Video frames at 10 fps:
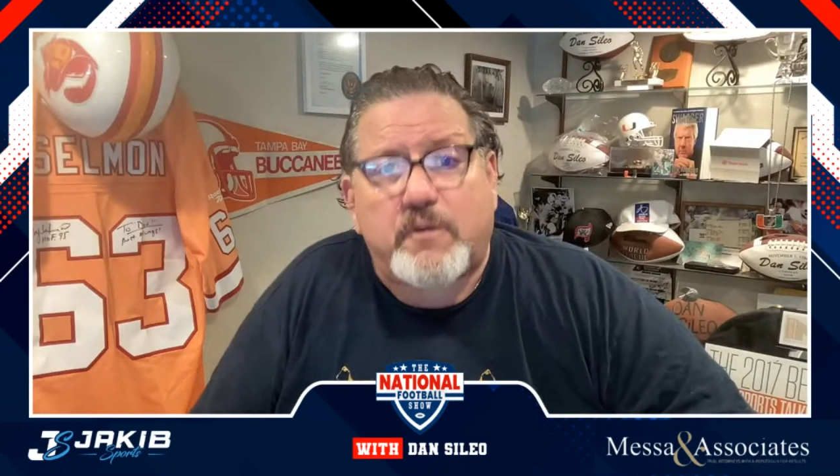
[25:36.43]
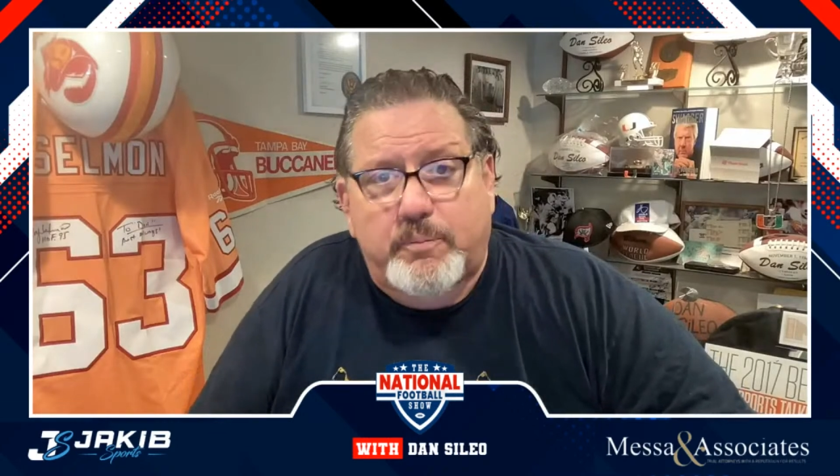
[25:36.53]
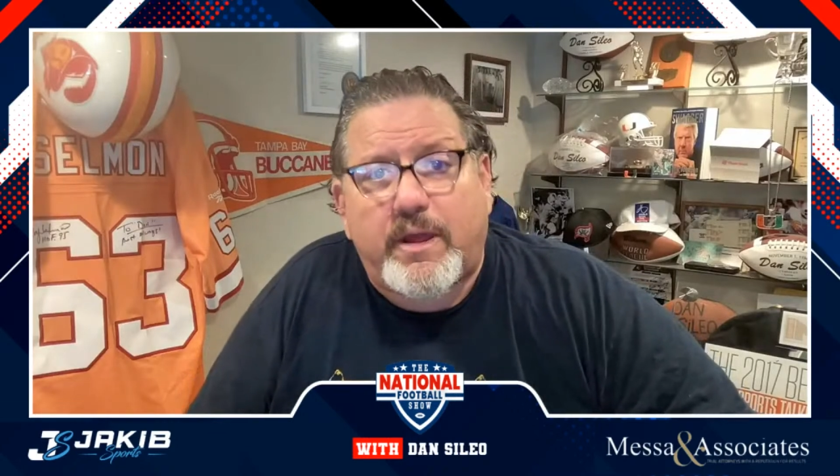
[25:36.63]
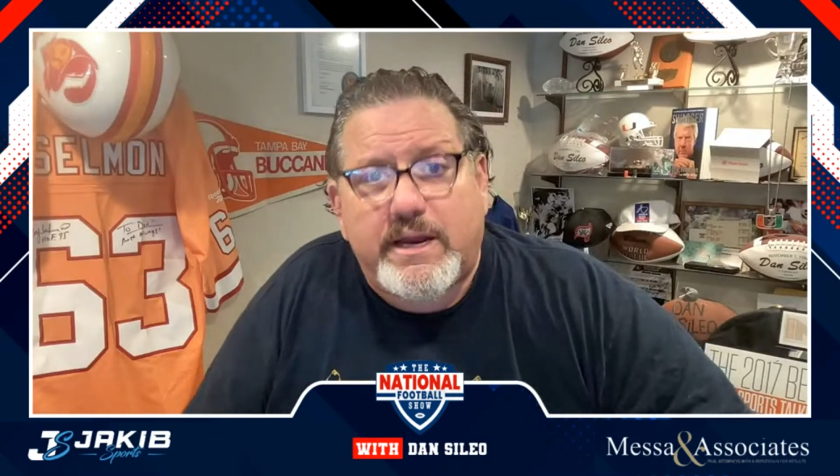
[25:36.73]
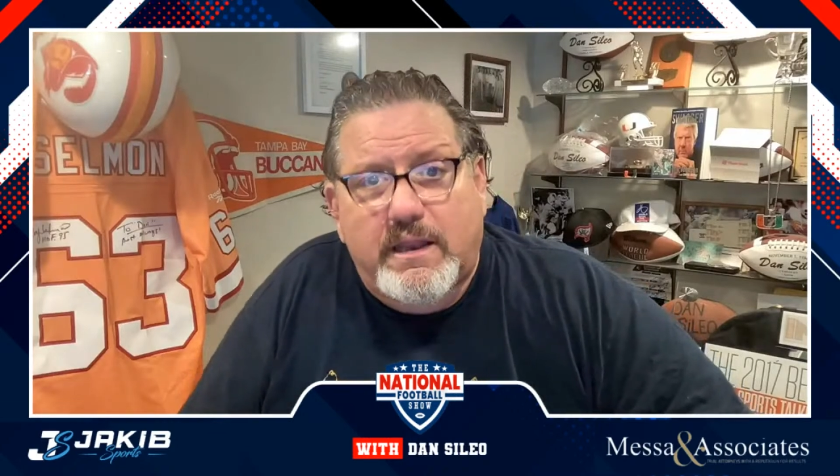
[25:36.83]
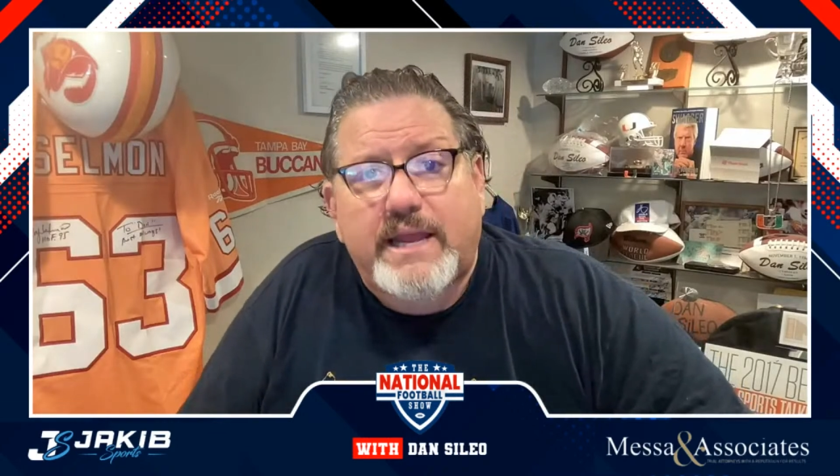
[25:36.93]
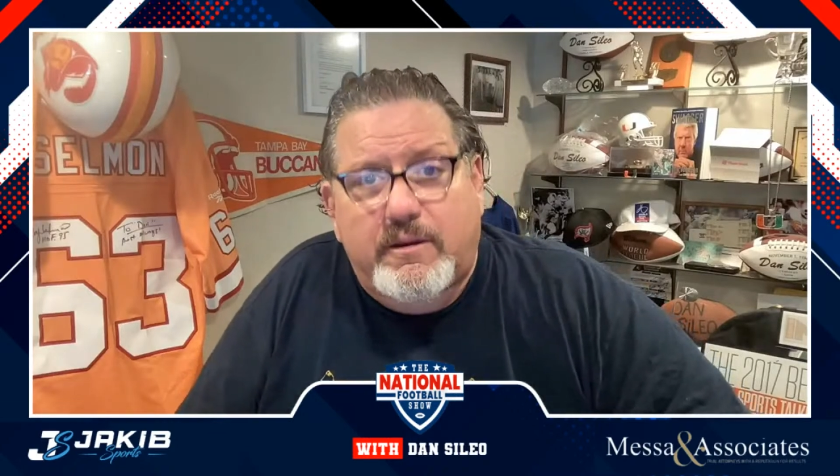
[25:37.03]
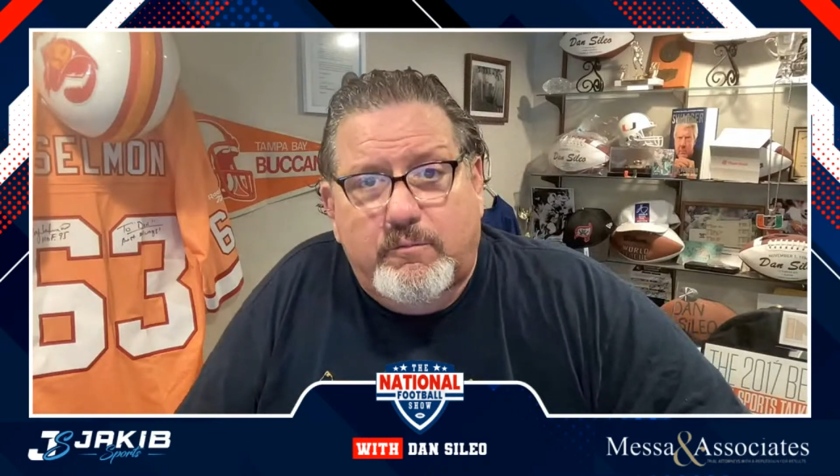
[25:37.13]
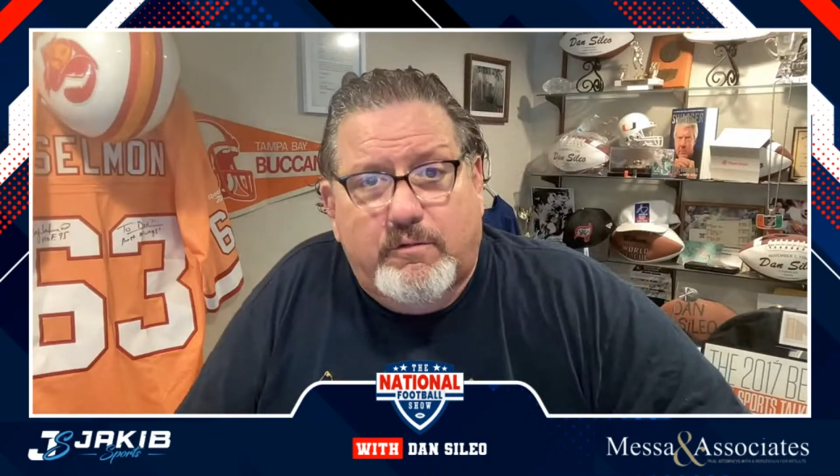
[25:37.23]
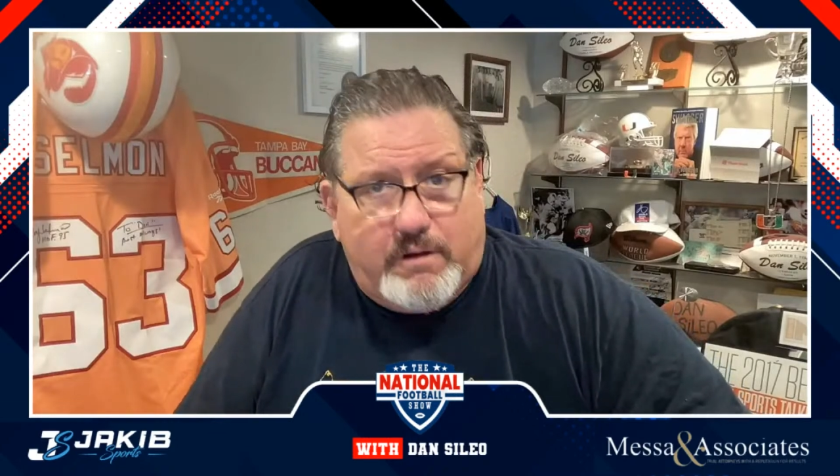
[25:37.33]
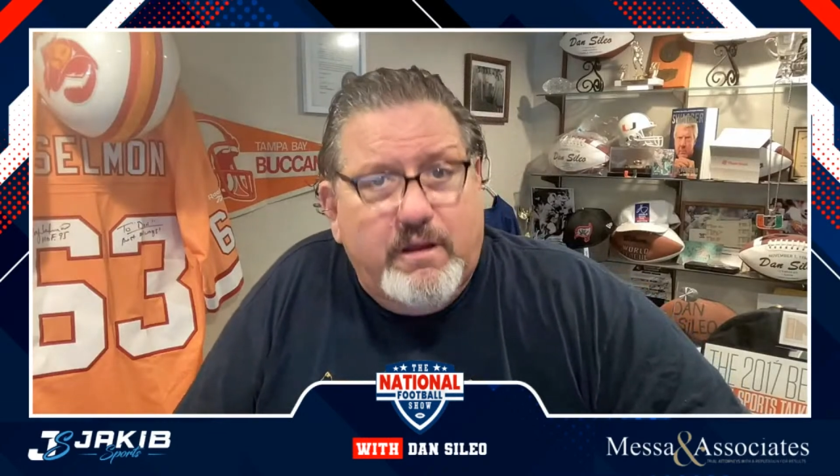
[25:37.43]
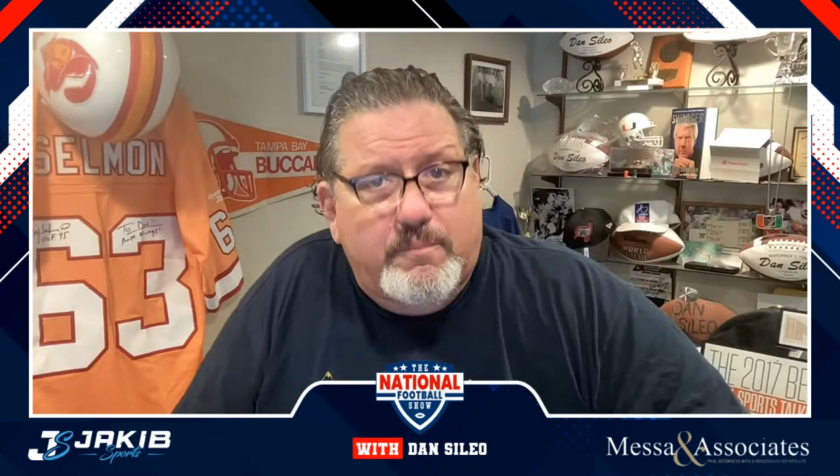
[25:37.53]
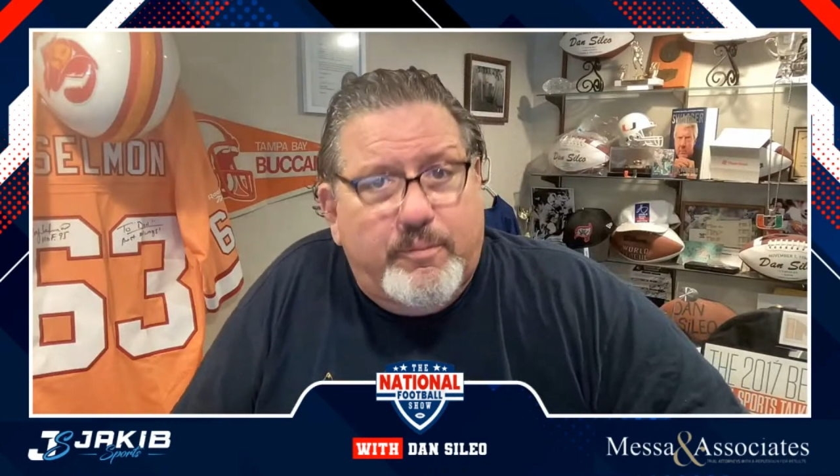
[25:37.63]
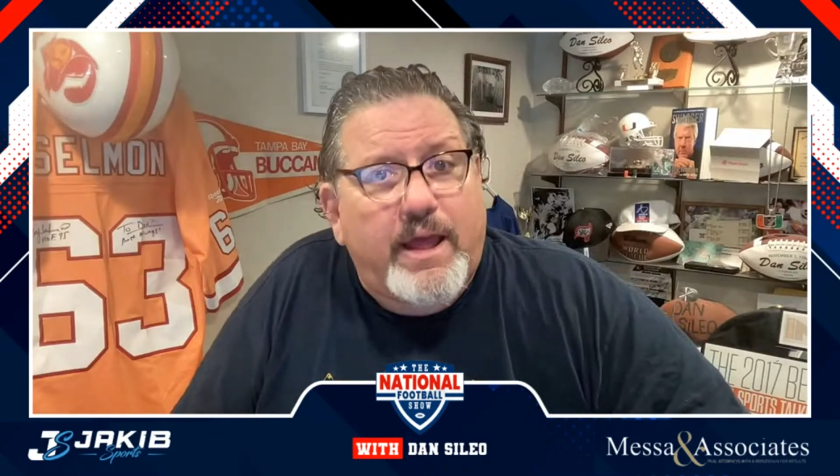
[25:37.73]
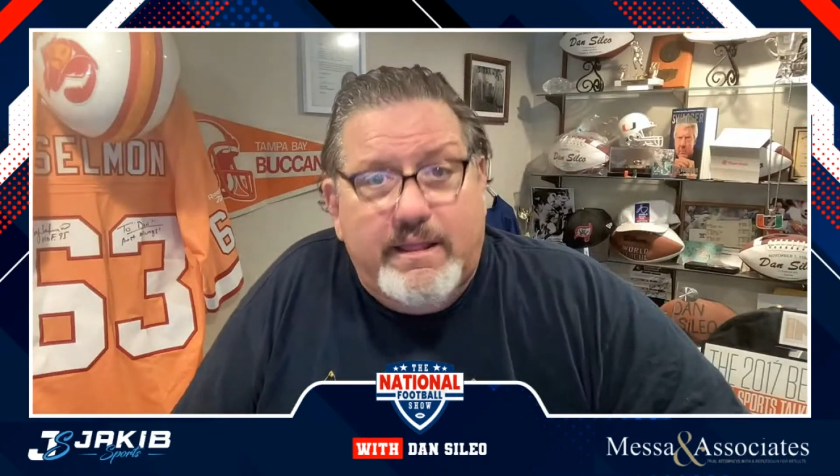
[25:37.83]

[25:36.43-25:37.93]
playing like you're going to play,